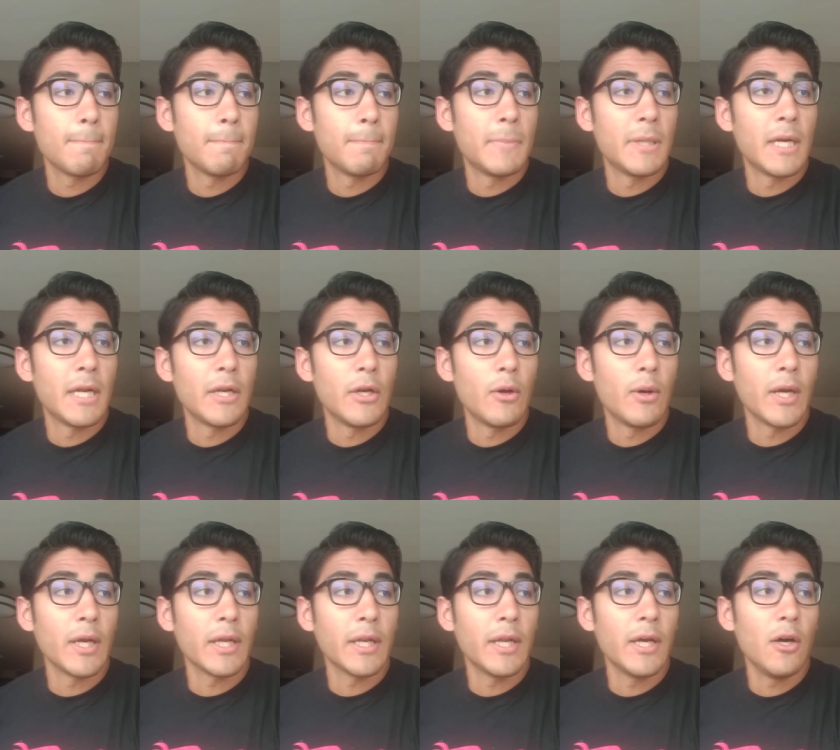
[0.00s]
But I know I
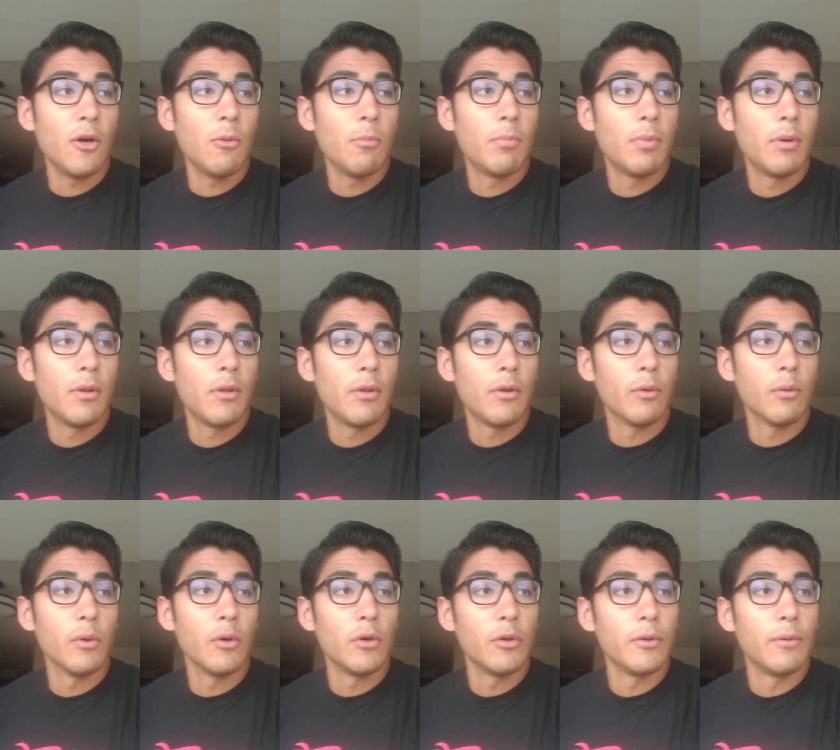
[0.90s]
can help the
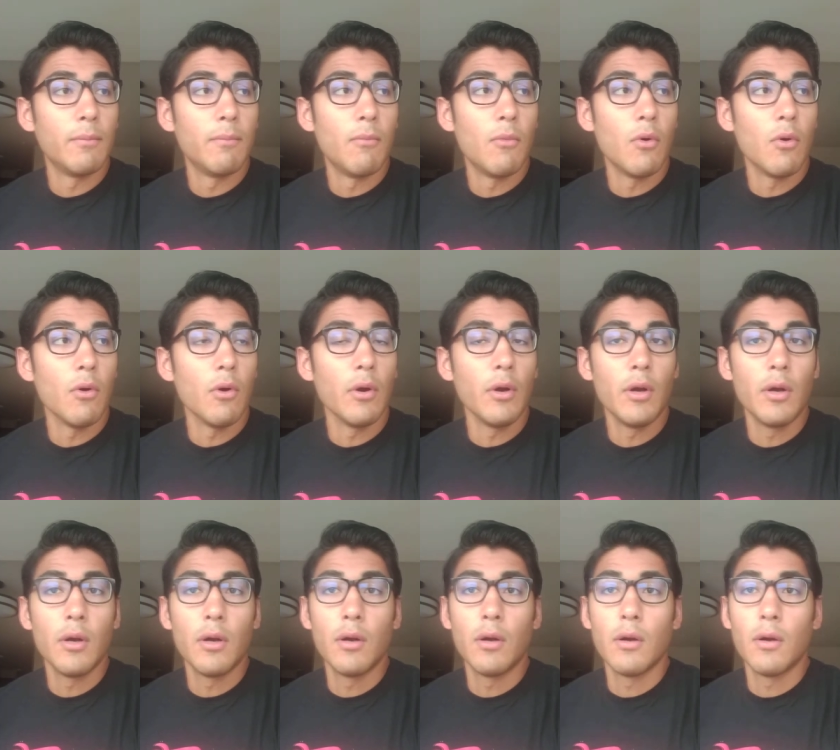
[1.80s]
world more.
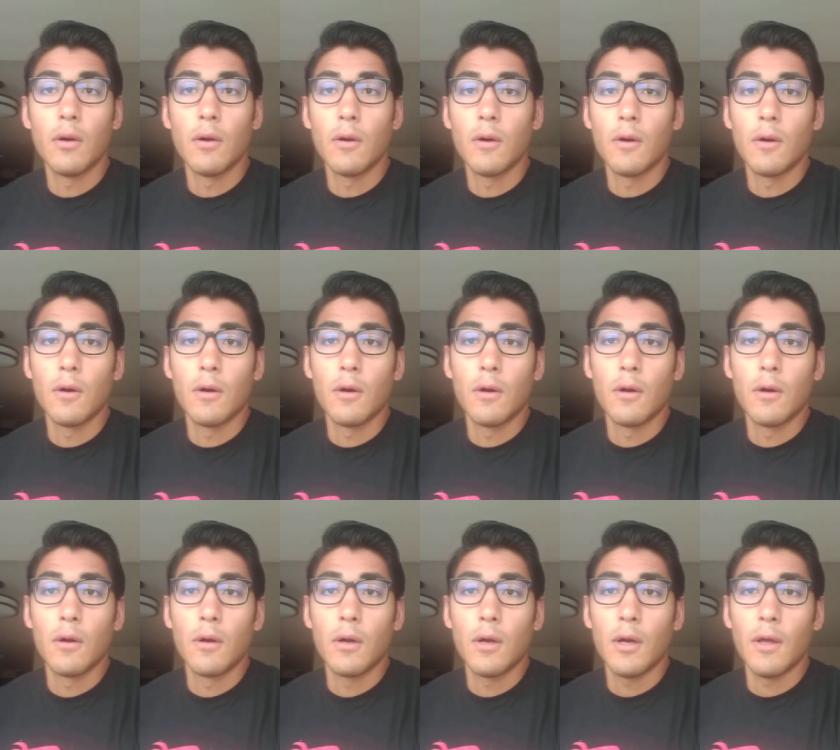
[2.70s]

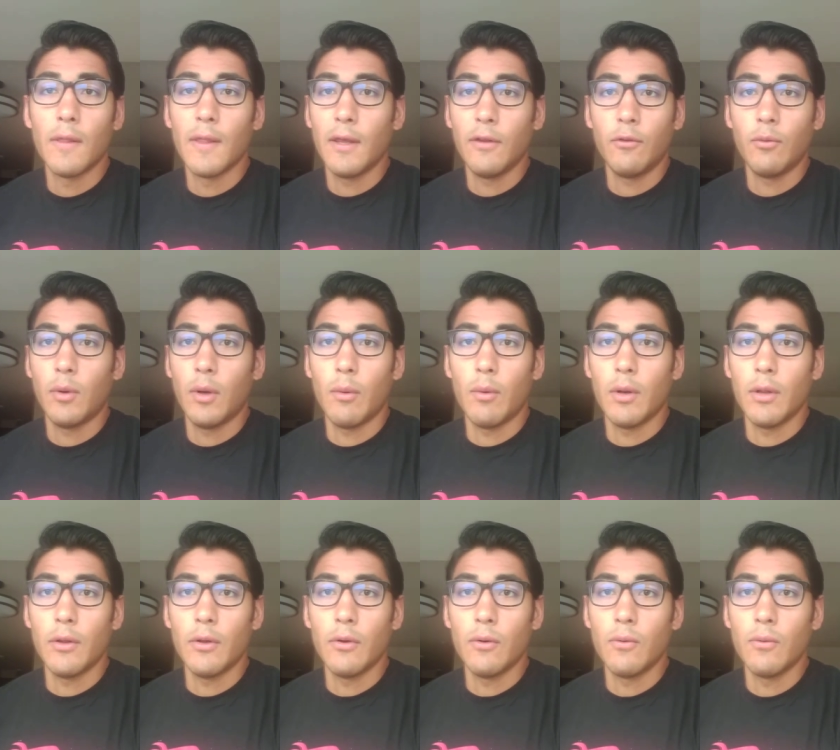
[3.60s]
And that's what I
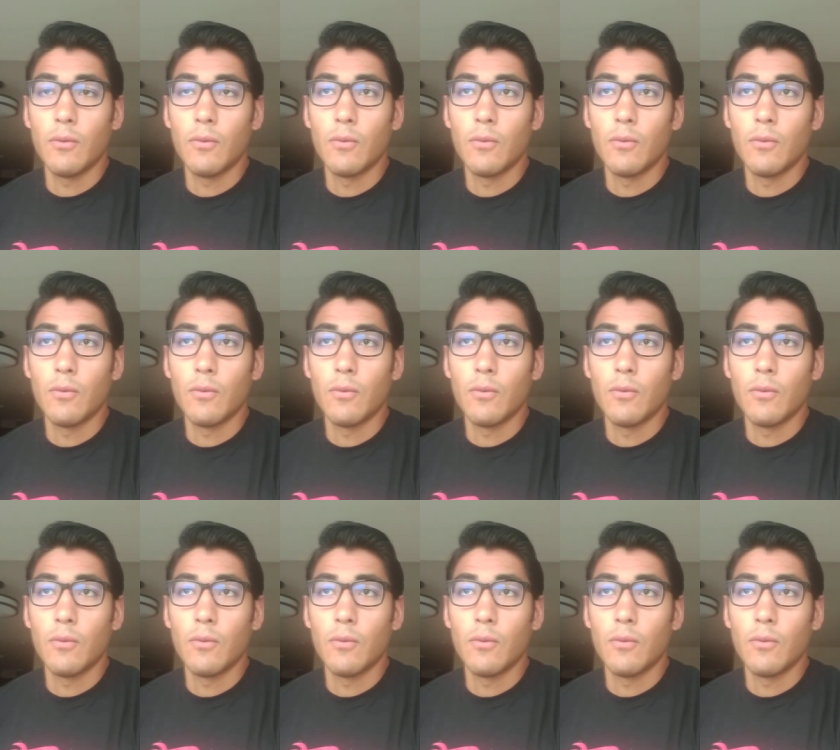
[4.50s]
want to do.